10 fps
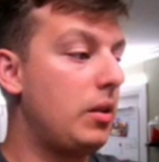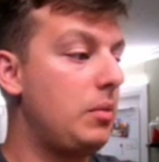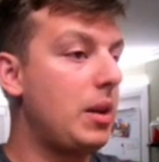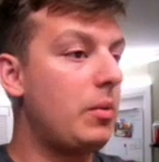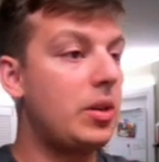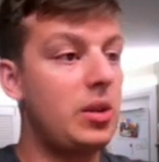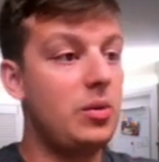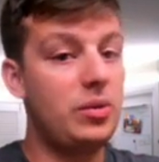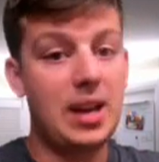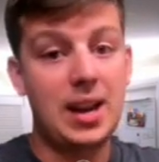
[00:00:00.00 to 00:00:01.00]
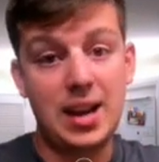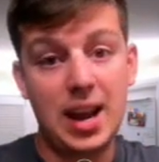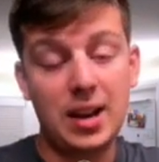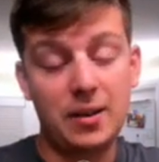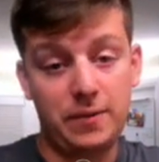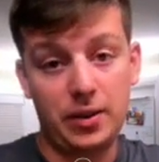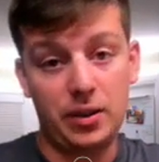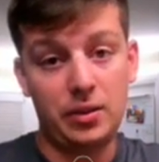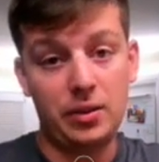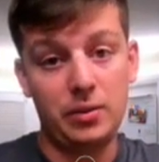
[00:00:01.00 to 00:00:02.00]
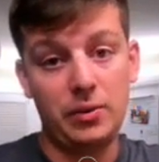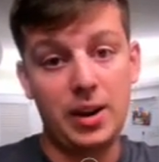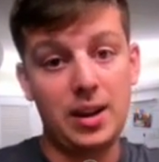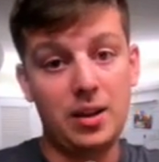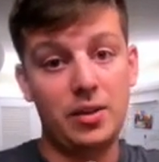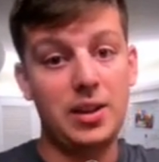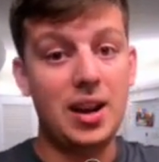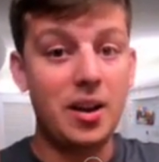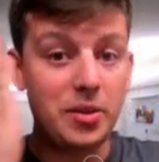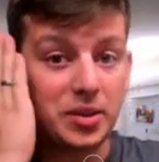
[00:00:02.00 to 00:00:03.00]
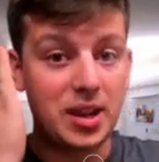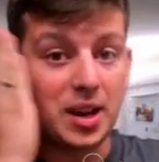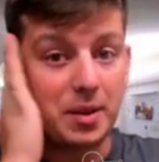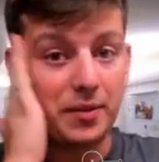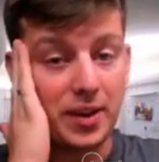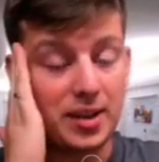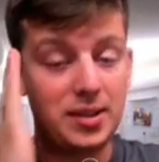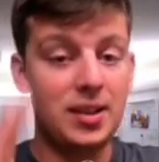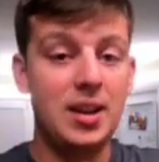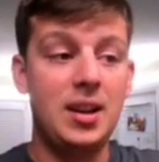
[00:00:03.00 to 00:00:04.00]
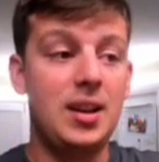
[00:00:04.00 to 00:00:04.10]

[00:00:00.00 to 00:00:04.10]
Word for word: you might want to use that negative fill right on the other side of my face,